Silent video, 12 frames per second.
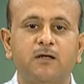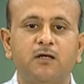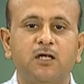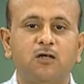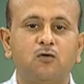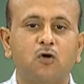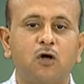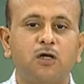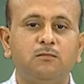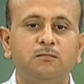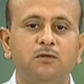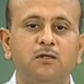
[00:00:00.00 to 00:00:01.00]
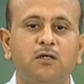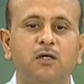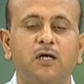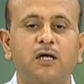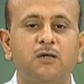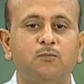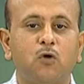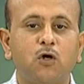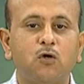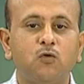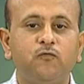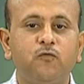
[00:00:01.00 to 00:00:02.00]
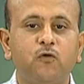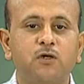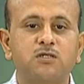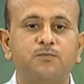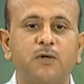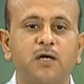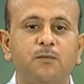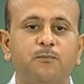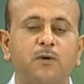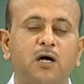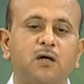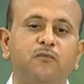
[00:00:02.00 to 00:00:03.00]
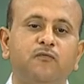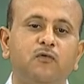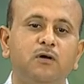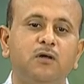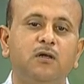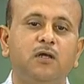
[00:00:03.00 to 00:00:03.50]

In column and brought to focus by powerful